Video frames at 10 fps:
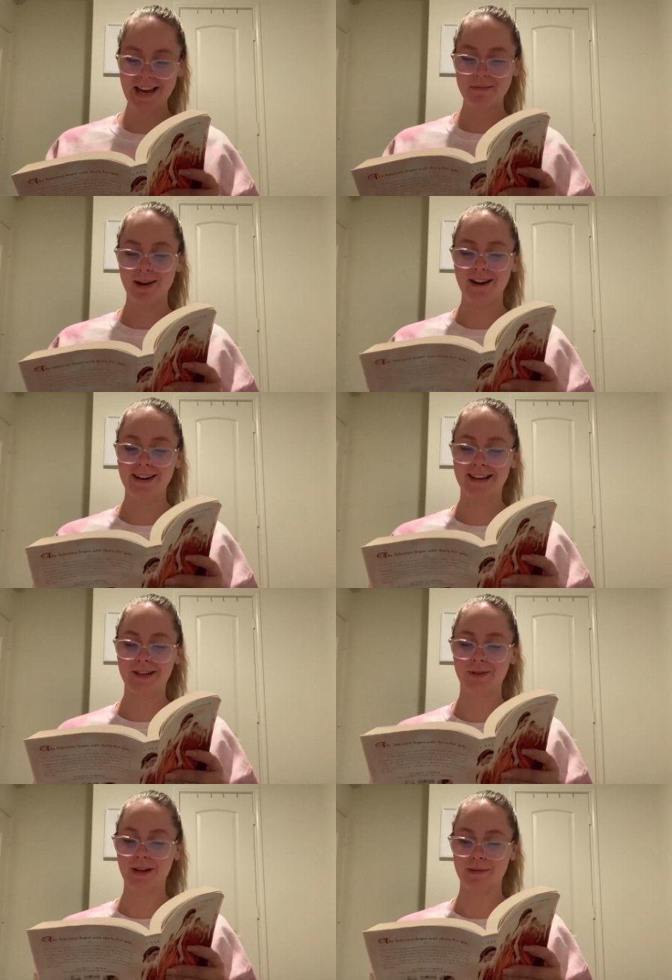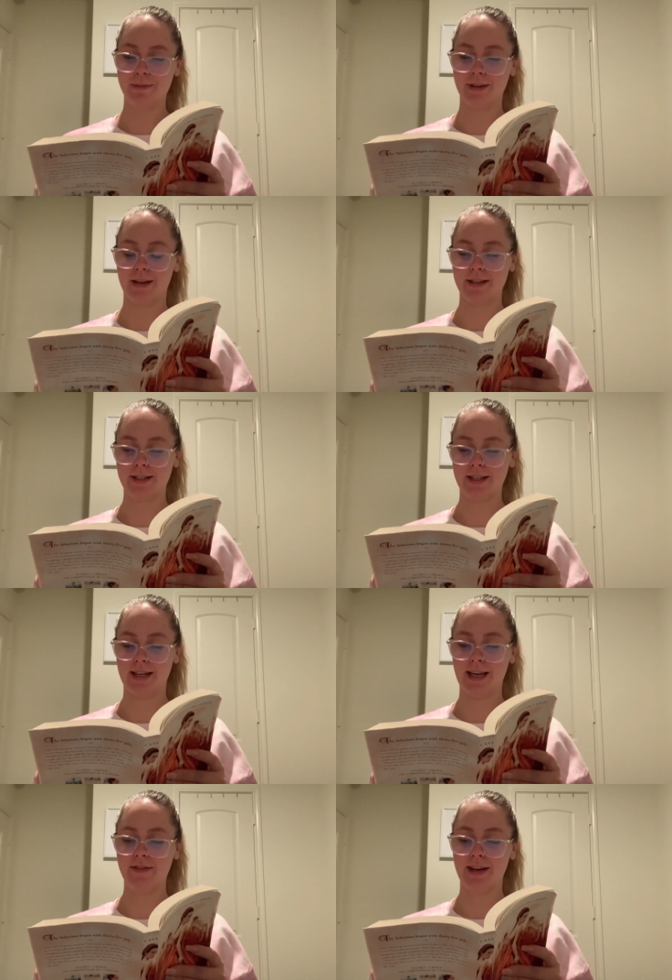Mary giggled and blushed,
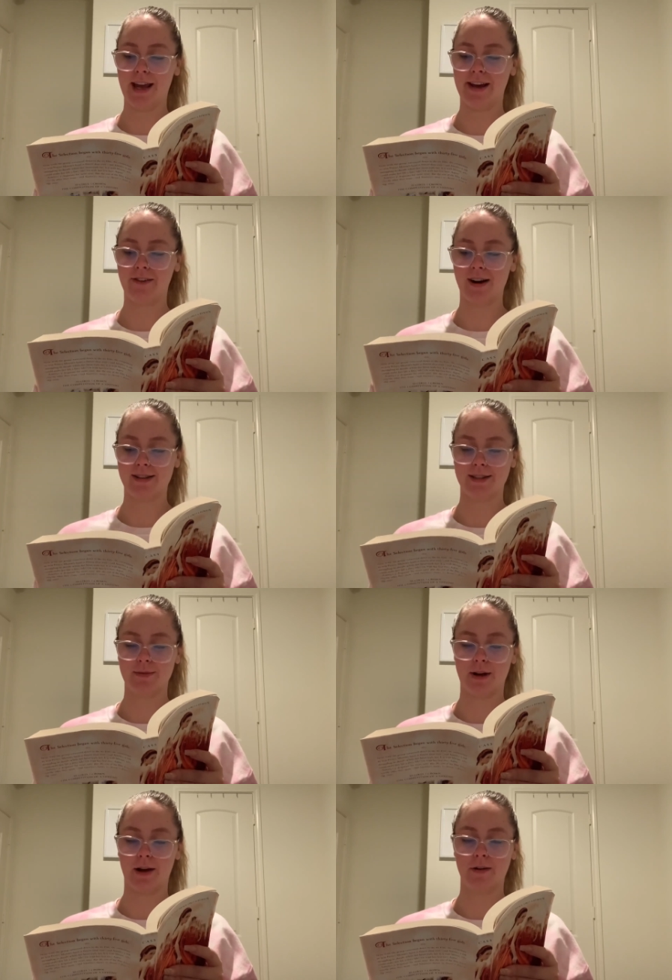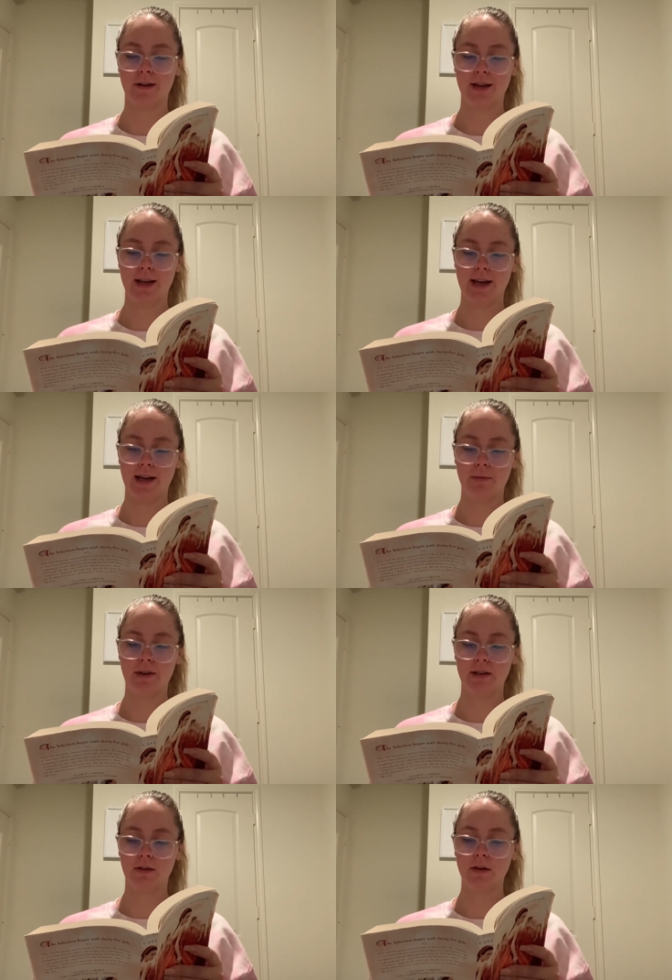and even Anne cracked a smile. It had been
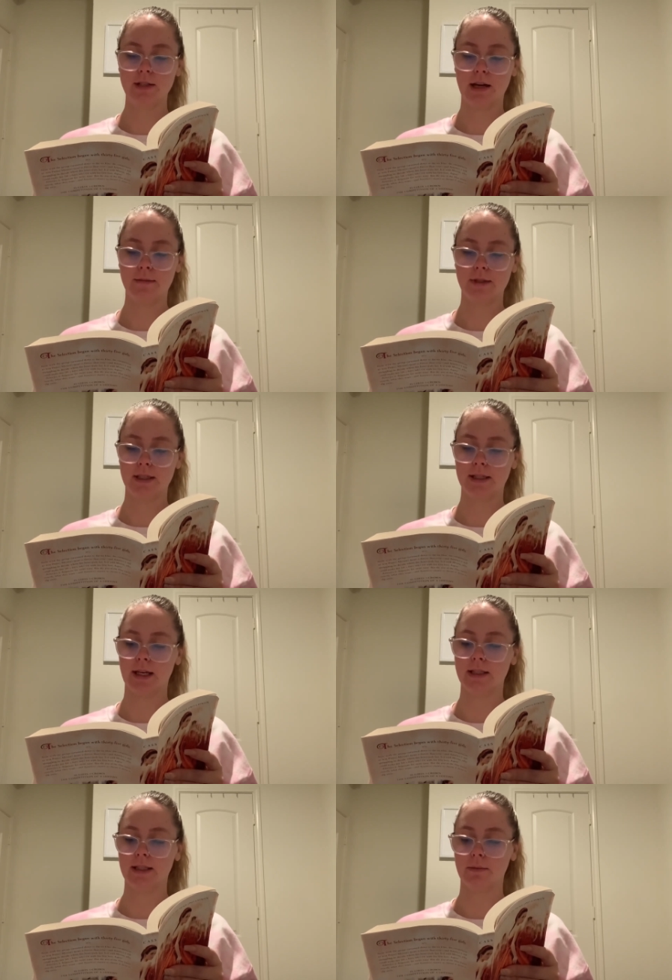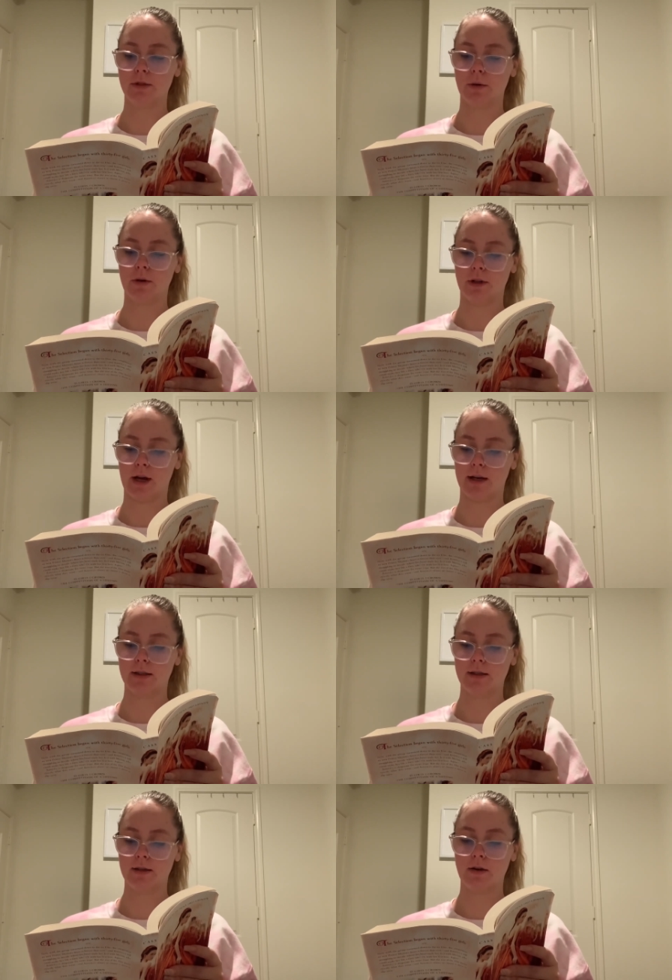a long time since they'd seemed so
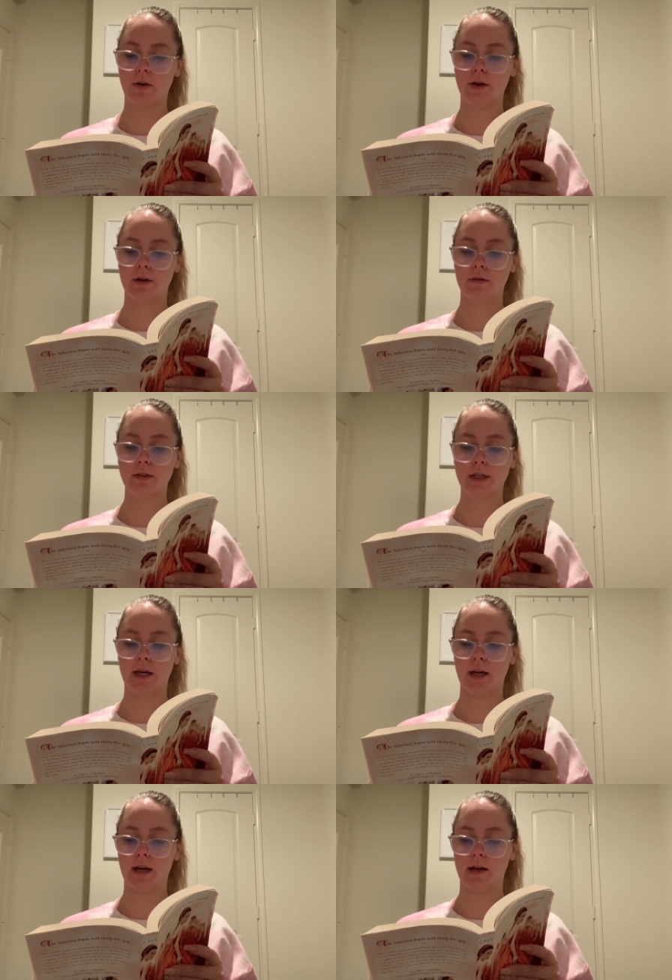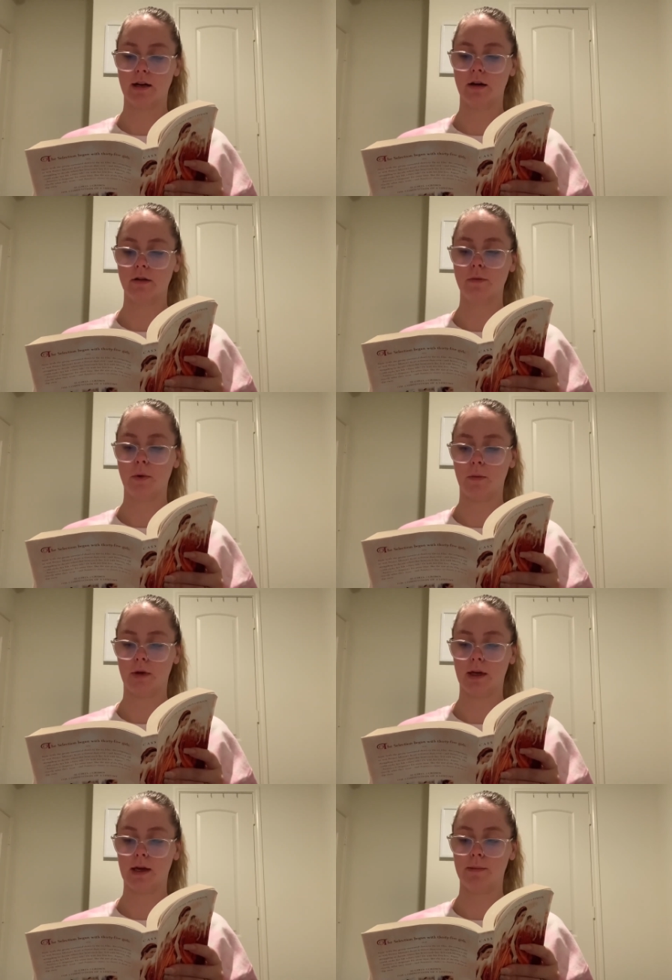relaxed. On another day and another
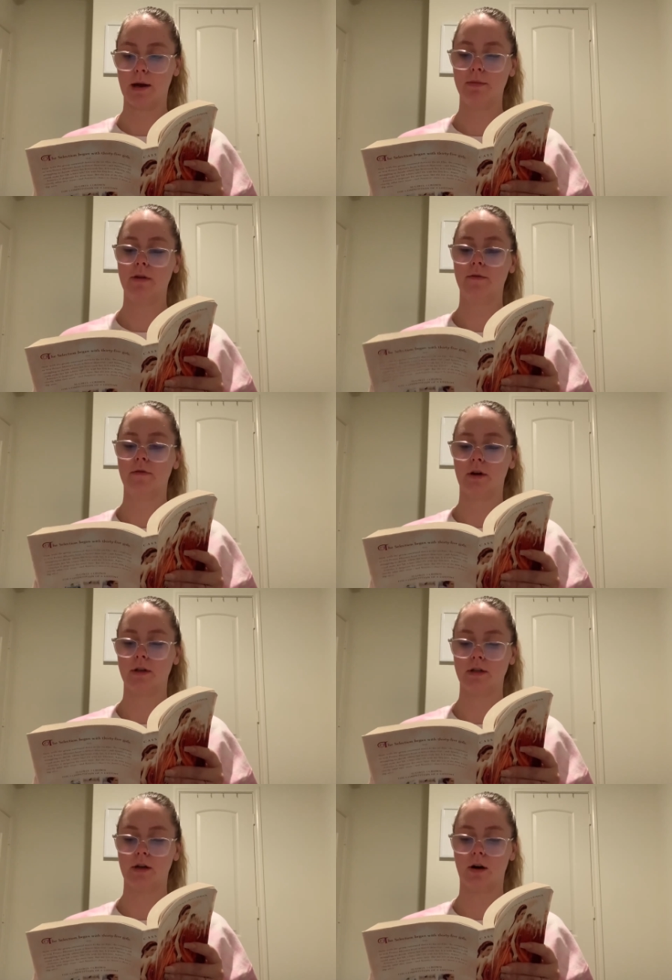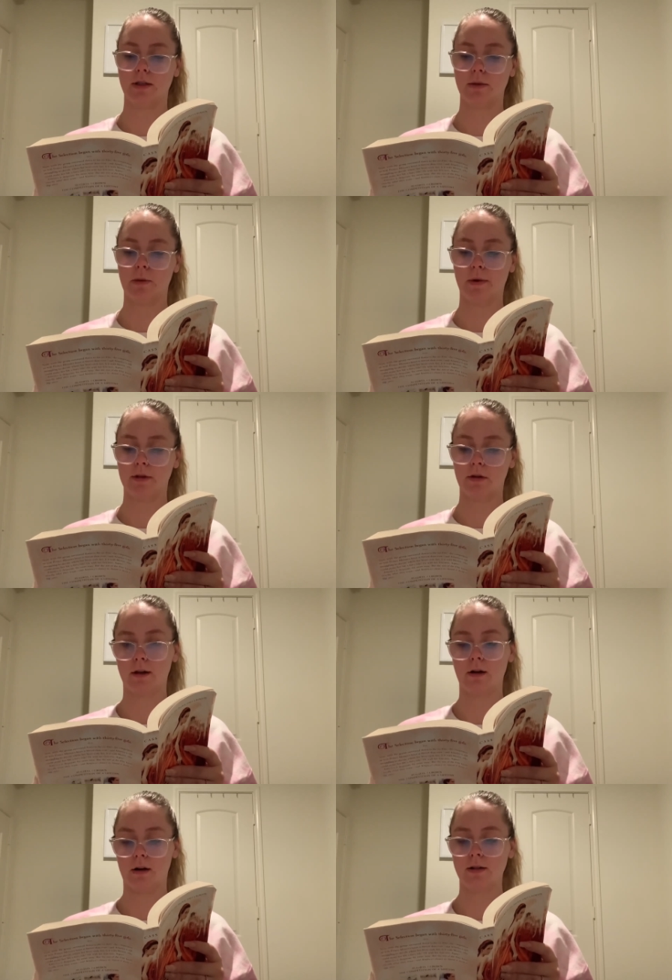moment, it might be fun to gossip about the
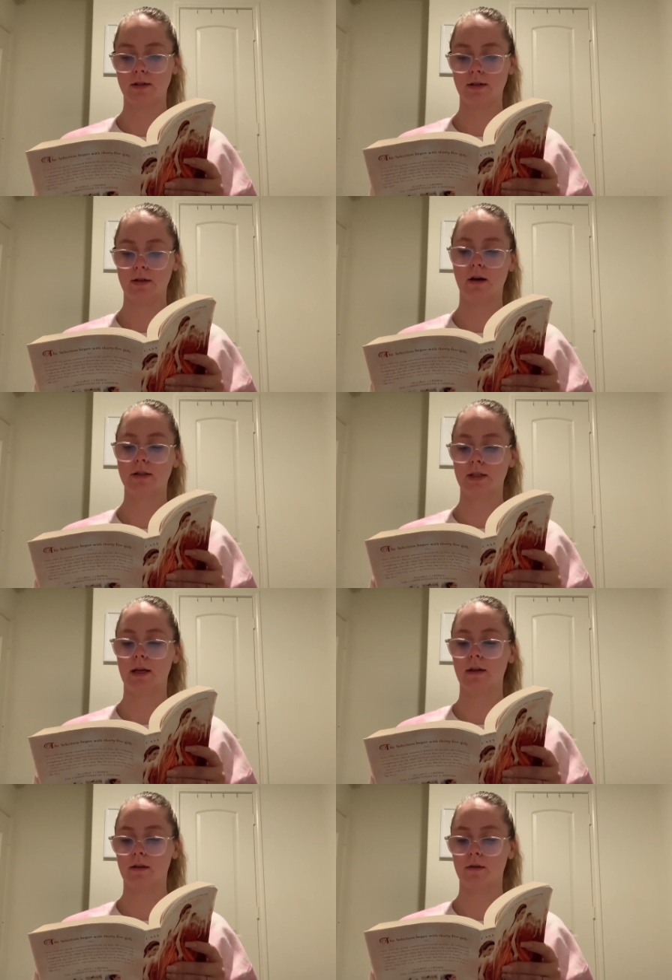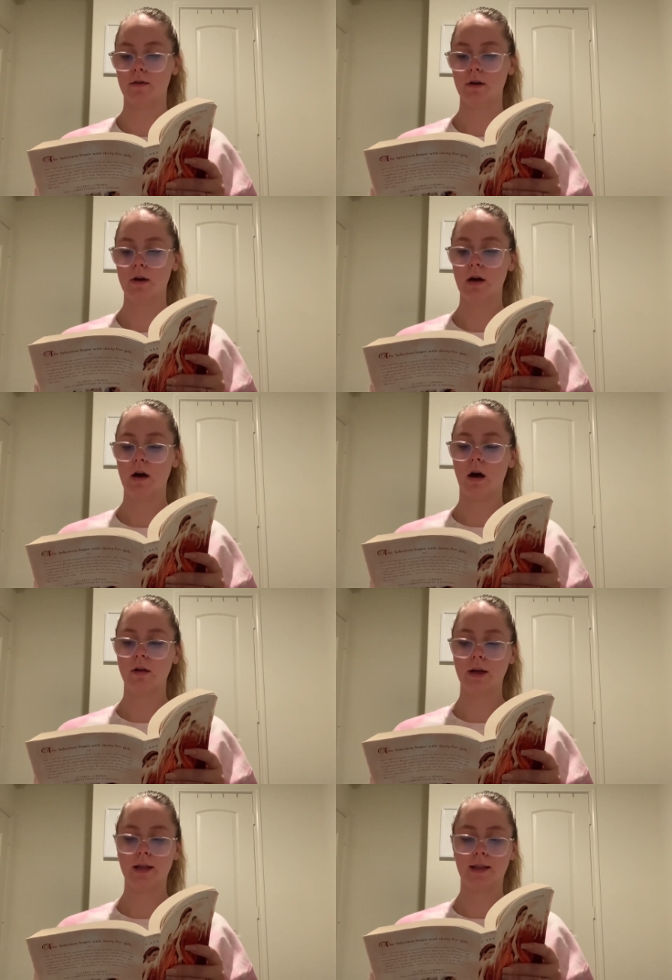guards. Not today, though. All
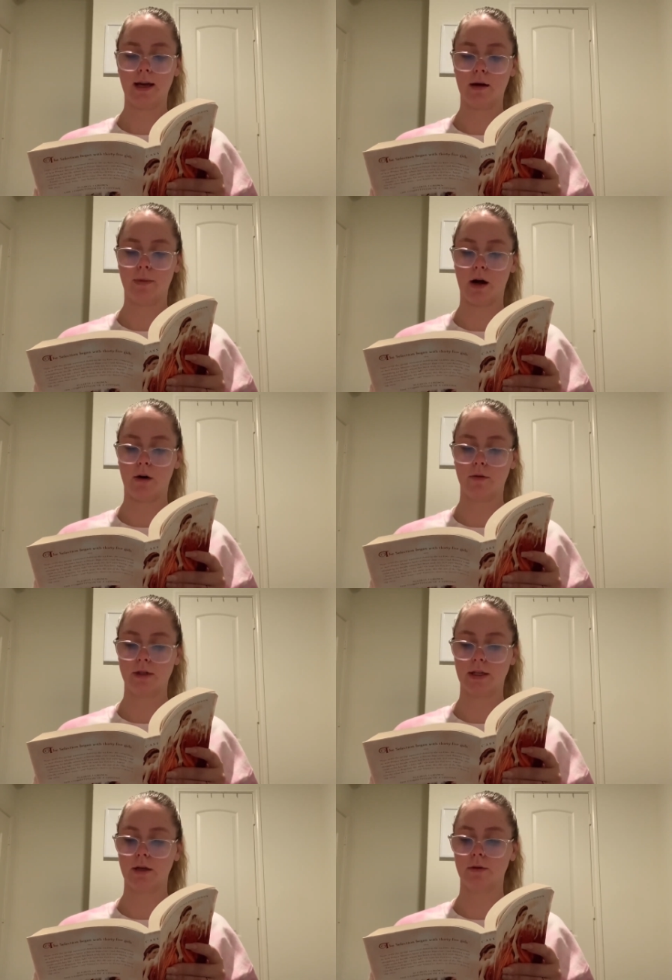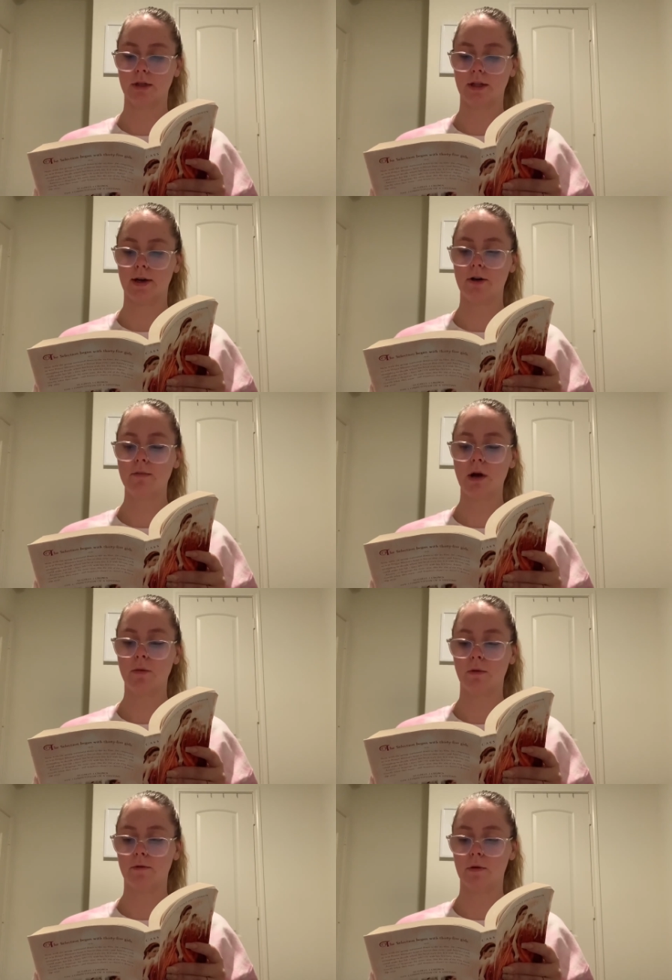I could think about was that there was a letter in my
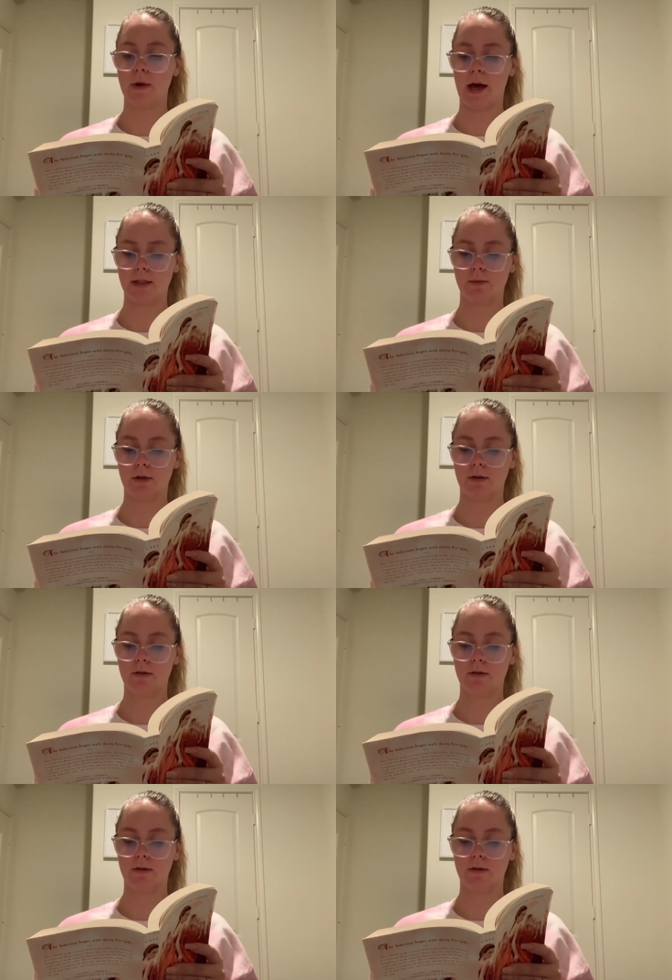room from Aspen.